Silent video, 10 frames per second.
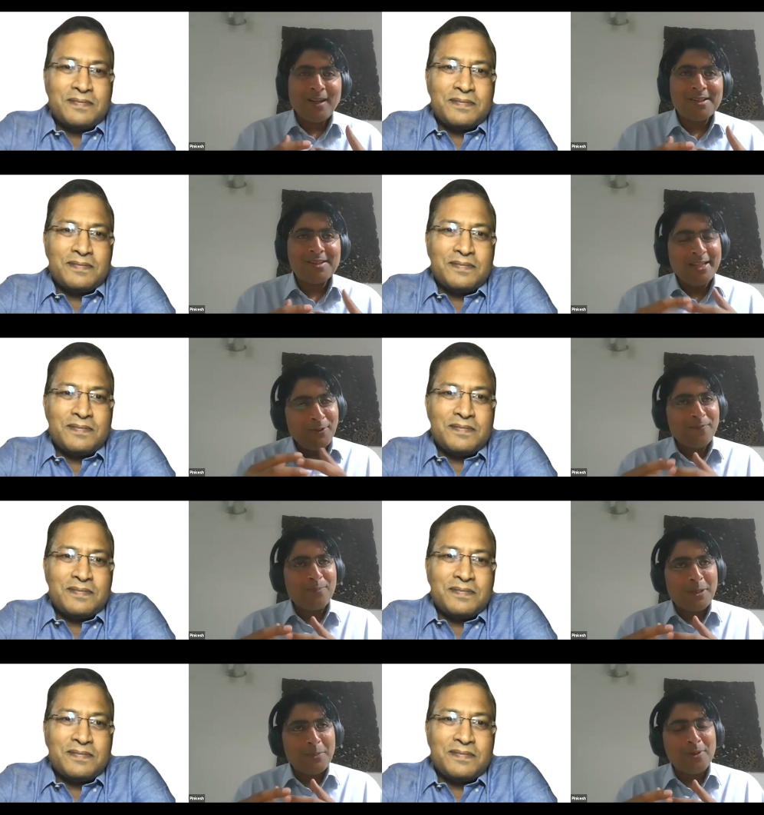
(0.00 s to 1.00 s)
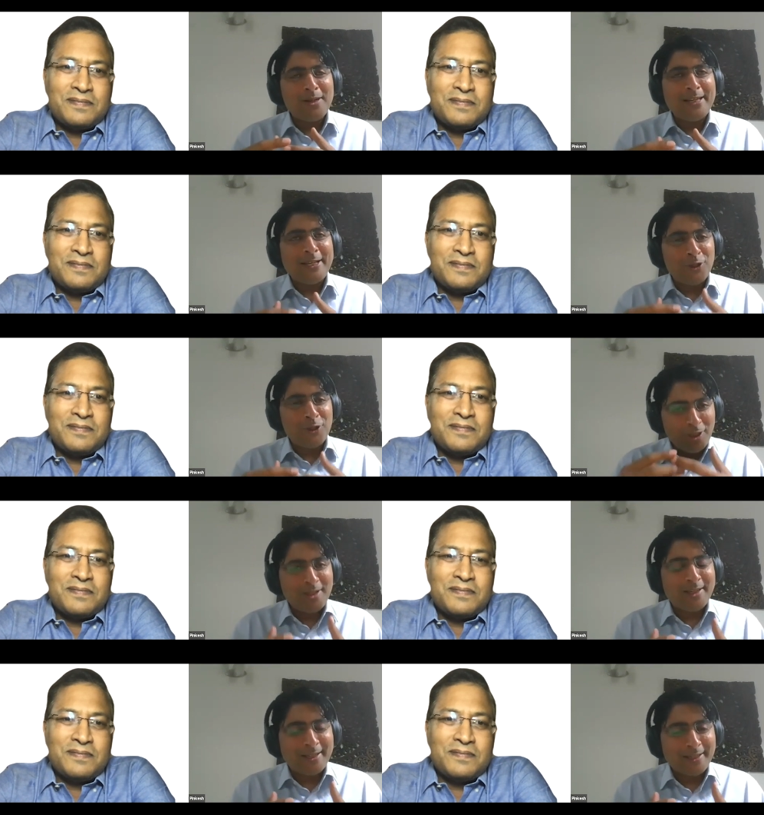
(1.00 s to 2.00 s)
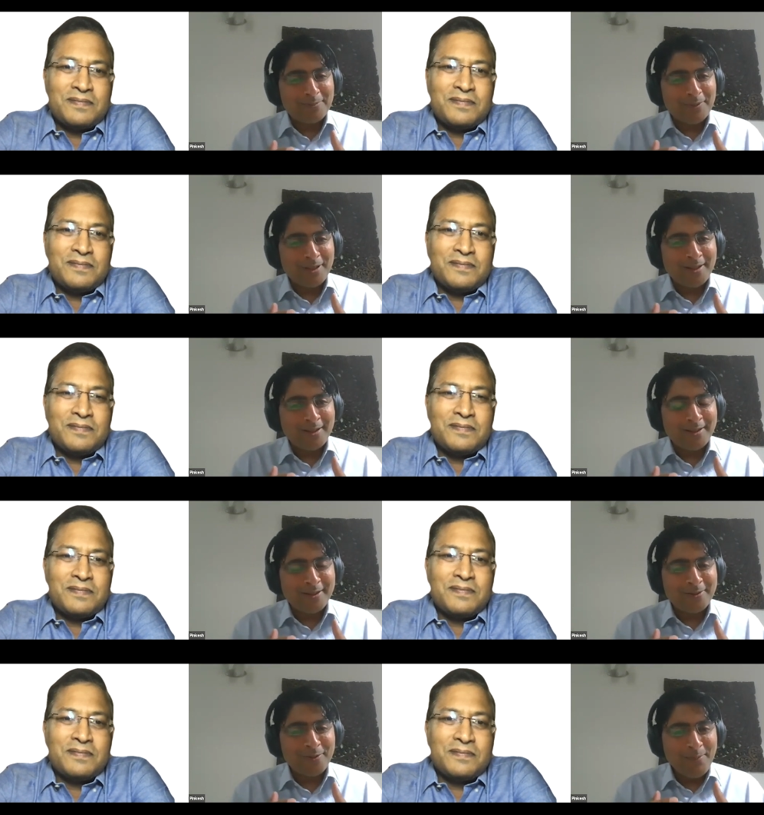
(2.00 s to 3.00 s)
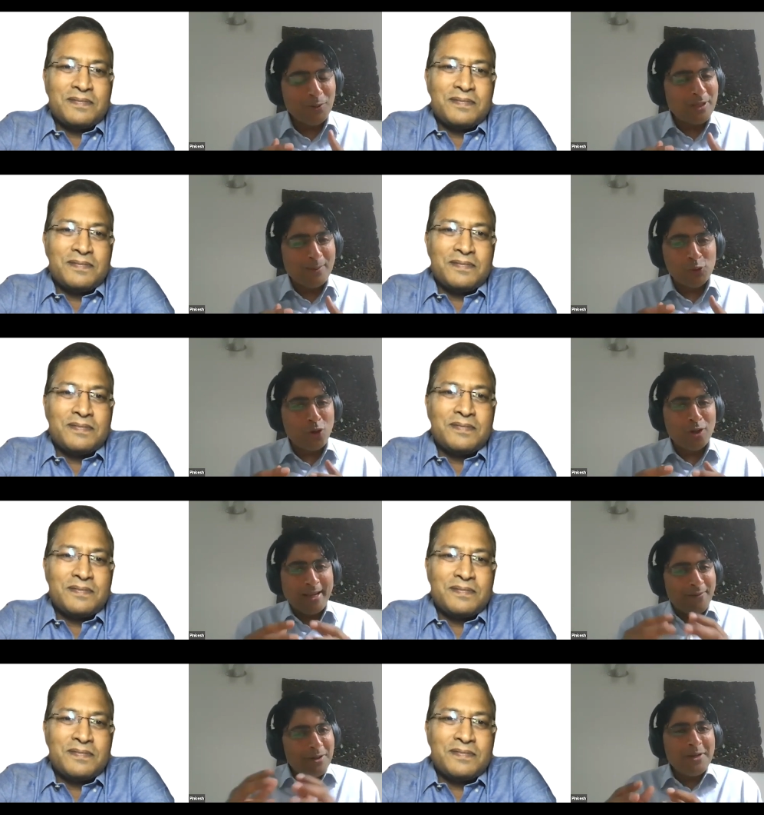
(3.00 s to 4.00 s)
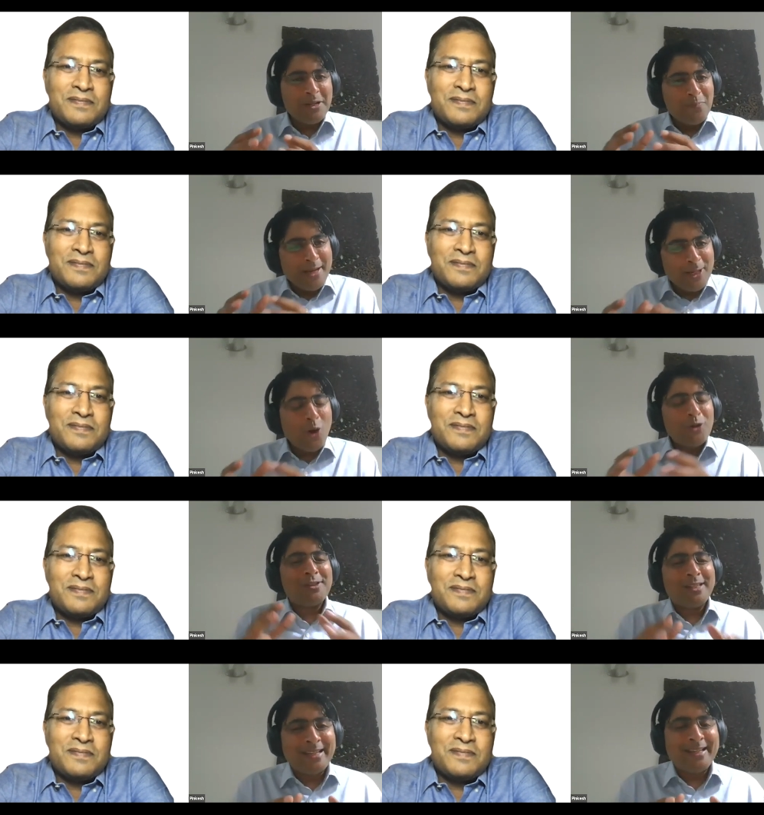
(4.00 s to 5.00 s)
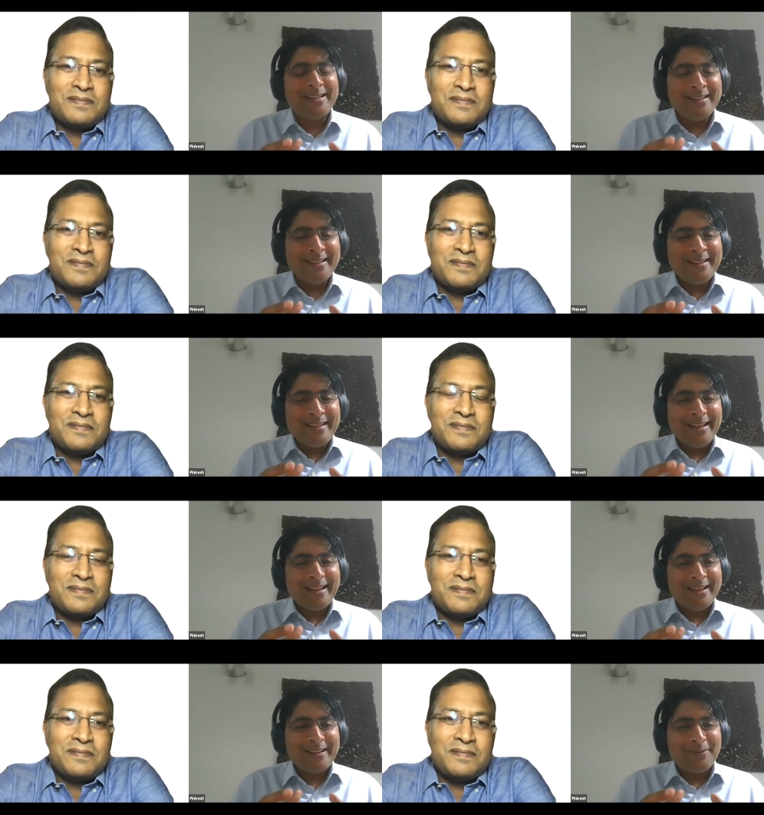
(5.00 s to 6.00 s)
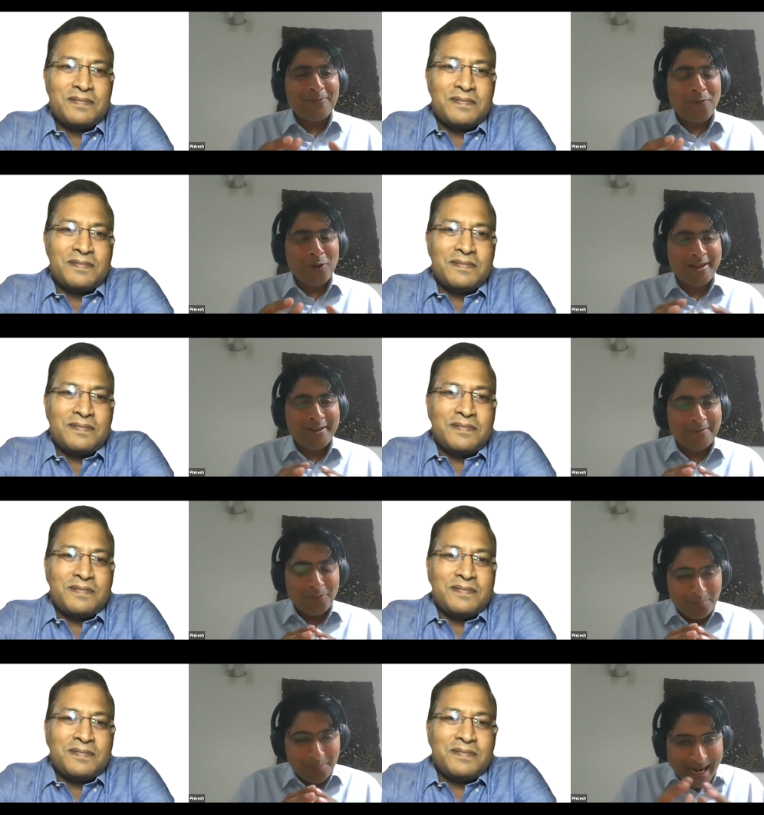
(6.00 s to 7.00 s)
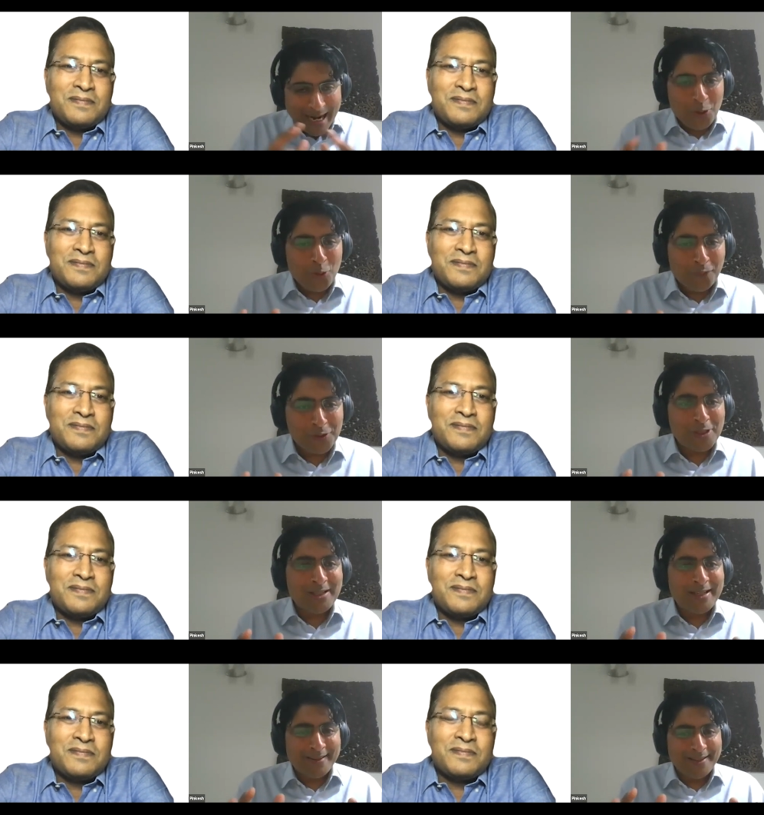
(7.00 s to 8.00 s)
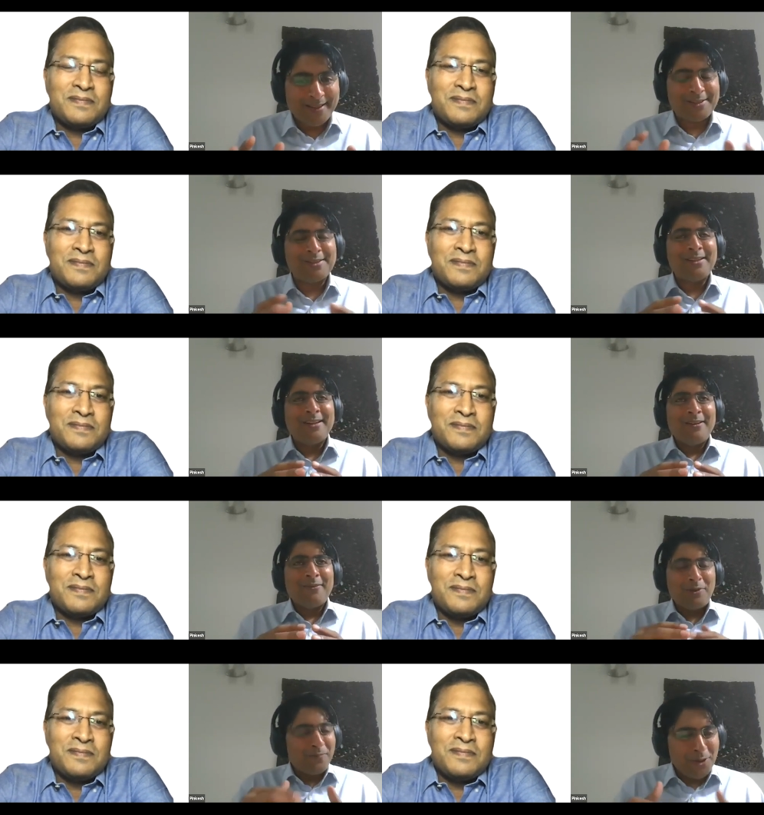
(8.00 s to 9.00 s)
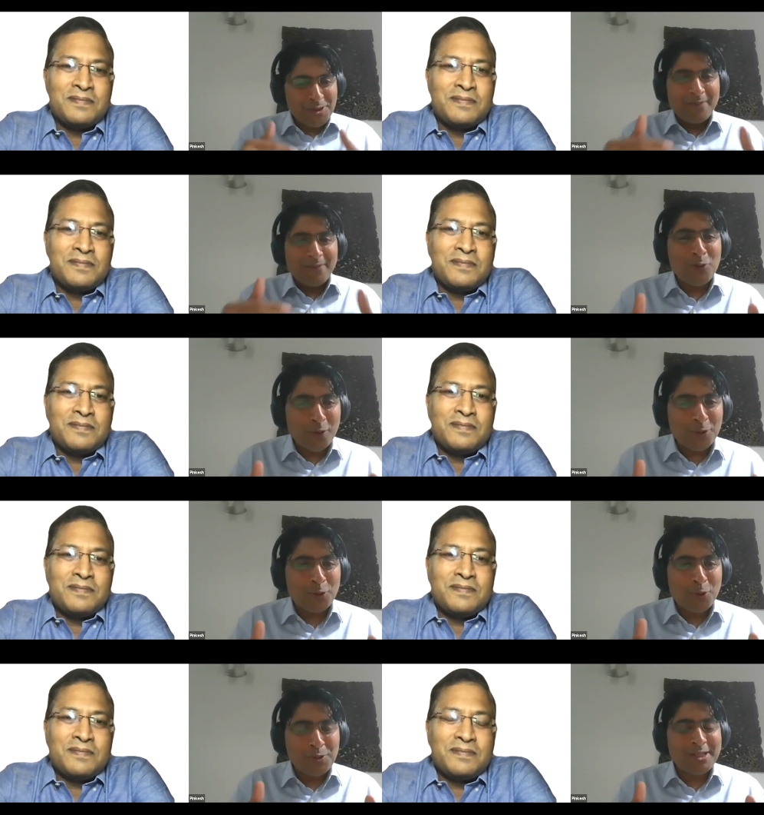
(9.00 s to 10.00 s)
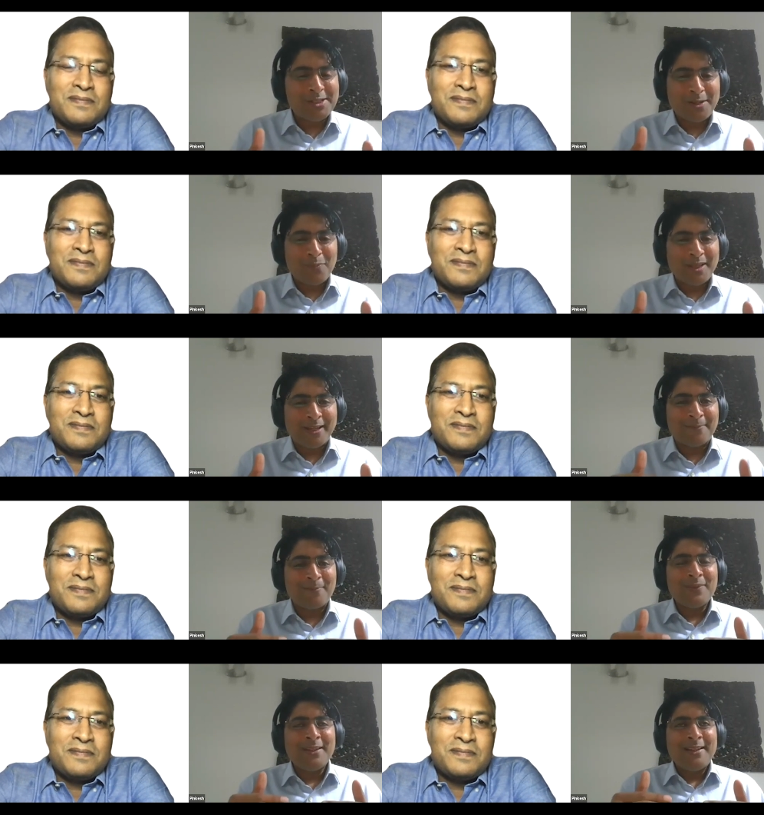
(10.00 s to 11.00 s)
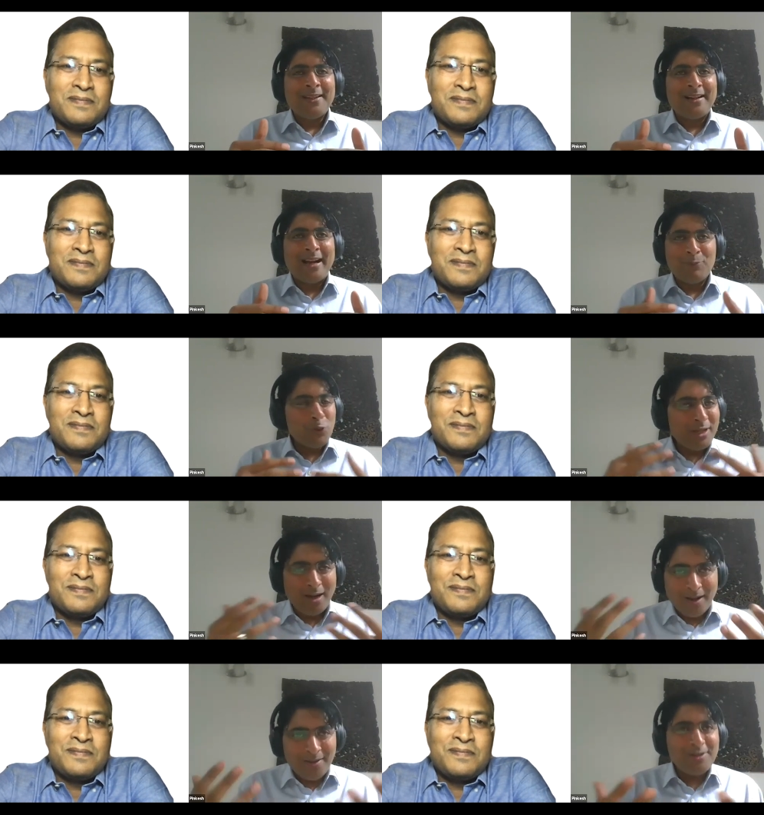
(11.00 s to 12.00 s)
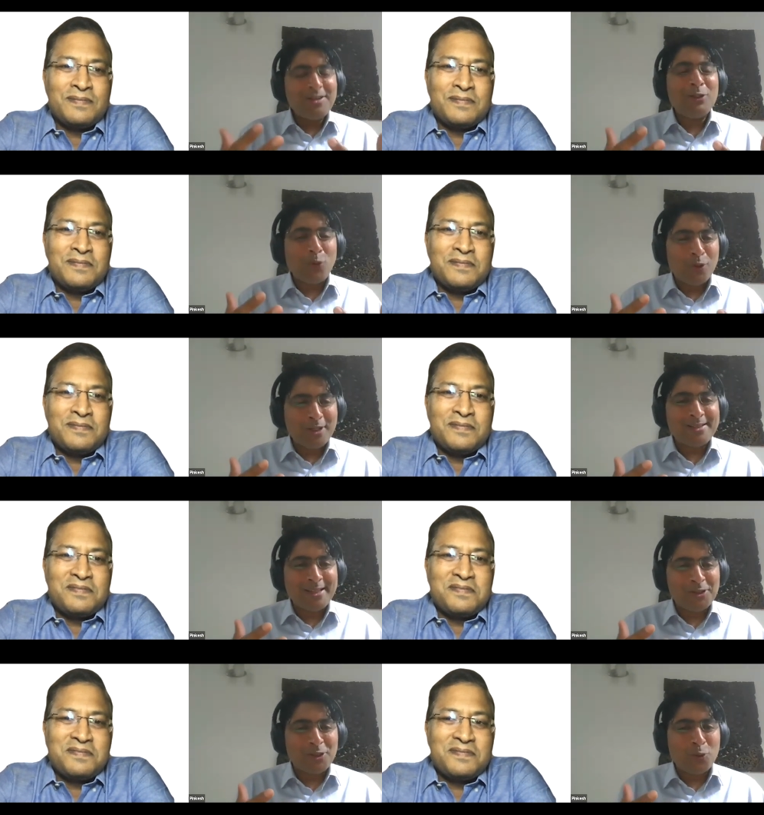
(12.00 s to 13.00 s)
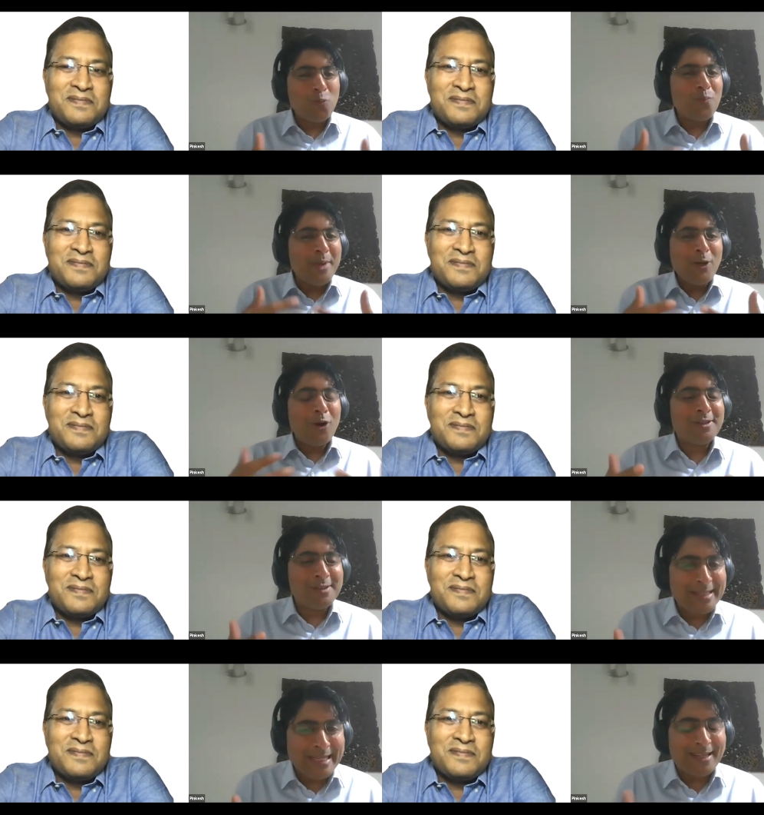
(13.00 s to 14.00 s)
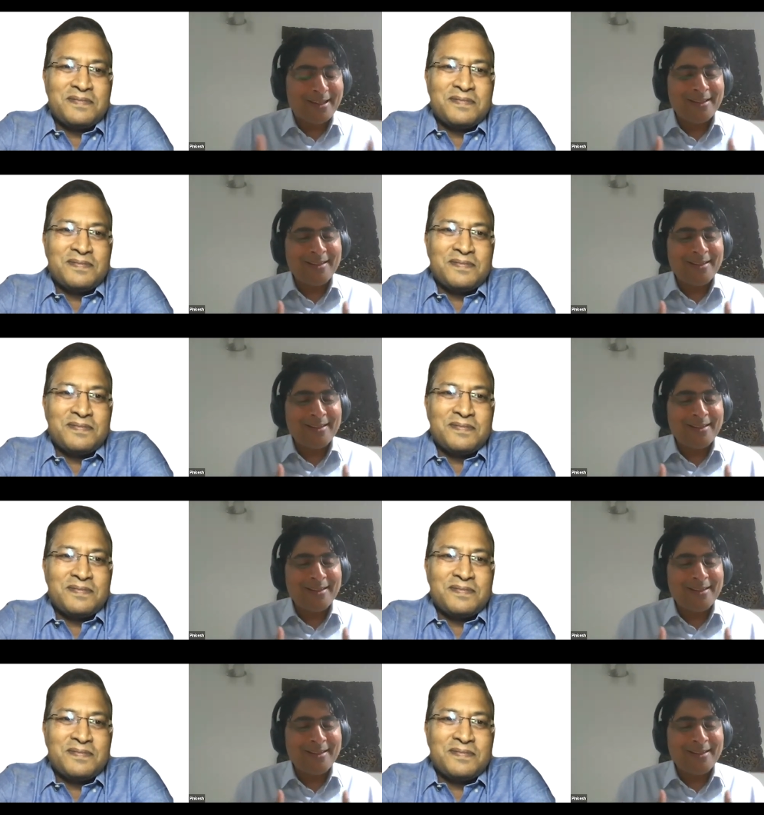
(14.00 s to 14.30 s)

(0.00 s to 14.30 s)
Speaker 1: a set of people internally, uh, right? Because I'm sure everybody may not see uh, for, a, for a brand new vision like this, for the first time when you're introducing something, uh, I'm sure there are others in the organization who may not see